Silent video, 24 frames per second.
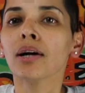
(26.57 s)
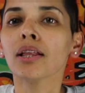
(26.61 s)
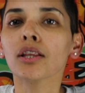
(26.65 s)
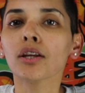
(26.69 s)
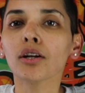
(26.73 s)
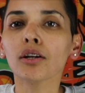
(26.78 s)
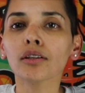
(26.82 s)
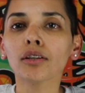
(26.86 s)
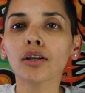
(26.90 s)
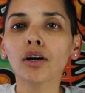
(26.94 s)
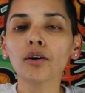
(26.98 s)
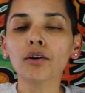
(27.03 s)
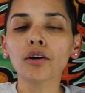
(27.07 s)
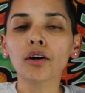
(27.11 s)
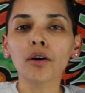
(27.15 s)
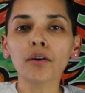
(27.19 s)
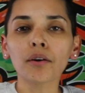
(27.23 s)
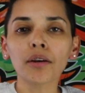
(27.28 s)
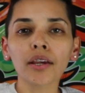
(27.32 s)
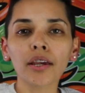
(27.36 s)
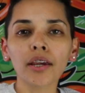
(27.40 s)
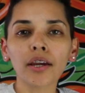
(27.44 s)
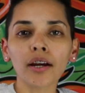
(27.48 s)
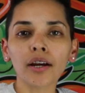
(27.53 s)
My little
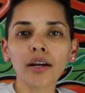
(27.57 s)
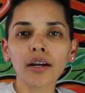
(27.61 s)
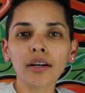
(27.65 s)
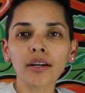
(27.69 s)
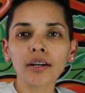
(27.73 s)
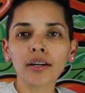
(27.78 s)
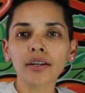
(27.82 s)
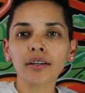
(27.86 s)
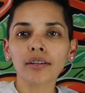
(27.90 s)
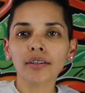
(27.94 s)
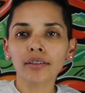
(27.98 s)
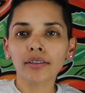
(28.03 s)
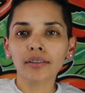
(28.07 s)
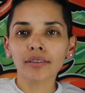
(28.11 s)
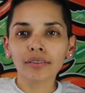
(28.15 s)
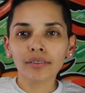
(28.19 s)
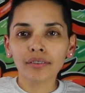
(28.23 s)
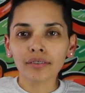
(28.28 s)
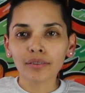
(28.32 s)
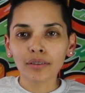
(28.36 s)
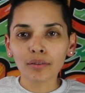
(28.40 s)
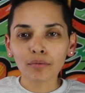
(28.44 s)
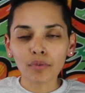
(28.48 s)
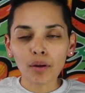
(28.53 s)
logo here,
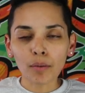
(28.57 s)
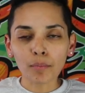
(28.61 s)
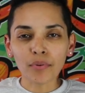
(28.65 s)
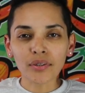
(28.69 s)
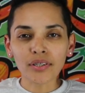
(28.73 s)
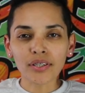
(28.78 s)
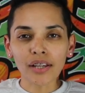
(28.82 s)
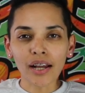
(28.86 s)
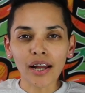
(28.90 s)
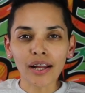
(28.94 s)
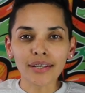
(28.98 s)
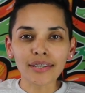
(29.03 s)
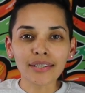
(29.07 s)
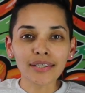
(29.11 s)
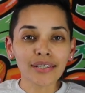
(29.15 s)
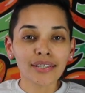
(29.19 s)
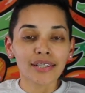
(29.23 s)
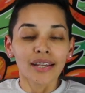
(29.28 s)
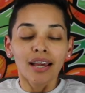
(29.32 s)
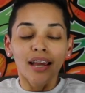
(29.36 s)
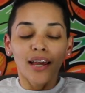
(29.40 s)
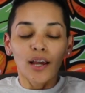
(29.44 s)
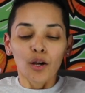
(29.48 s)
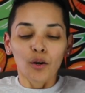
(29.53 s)
it
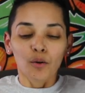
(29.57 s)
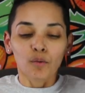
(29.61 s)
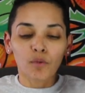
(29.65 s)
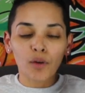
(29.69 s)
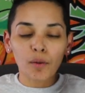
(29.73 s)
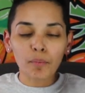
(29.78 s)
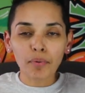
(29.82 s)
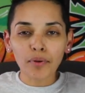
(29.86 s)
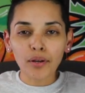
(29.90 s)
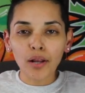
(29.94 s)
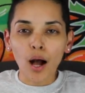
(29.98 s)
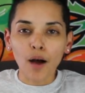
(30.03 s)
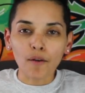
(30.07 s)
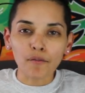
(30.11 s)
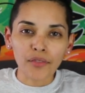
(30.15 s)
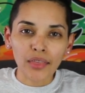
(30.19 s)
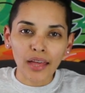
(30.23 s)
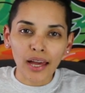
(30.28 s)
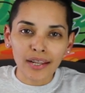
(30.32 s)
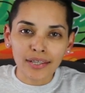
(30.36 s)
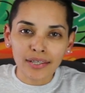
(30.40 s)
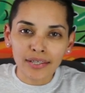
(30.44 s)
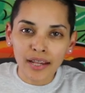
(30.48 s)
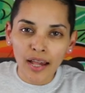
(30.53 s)
represents ripping off
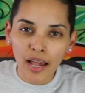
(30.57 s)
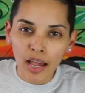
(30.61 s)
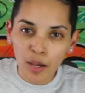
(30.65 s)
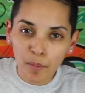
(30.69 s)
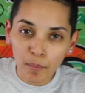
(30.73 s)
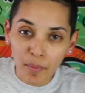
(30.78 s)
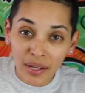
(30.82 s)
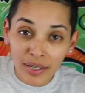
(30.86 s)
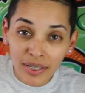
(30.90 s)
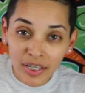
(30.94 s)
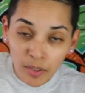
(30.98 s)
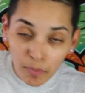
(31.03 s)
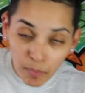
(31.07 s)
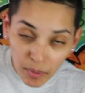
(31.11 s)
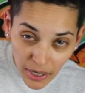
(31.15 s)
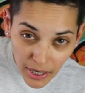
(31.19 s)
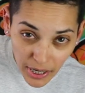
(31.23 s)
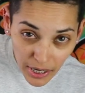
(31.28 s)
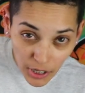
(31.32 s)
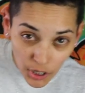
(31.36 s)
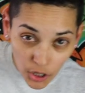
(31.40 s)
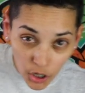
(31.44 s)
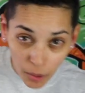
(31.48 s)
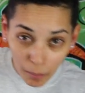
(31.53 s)
that tape and
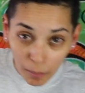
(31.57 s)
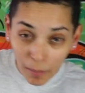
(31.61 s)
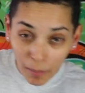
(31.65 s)
speaking your